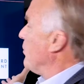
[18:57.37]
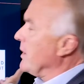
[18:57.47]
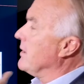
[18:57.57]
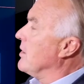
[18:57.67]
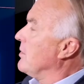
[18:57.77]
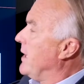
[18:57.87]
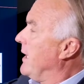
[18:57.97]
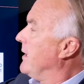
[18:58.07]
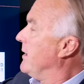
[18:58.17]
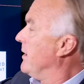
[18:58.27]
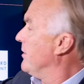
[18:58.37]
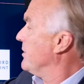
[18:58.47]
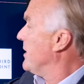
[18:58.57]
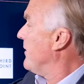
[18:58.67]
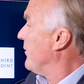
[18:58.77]
relocated here to
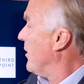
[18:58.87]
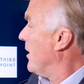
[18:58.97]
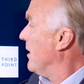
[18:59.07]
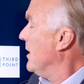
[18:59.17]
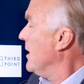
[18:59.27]
South Florida.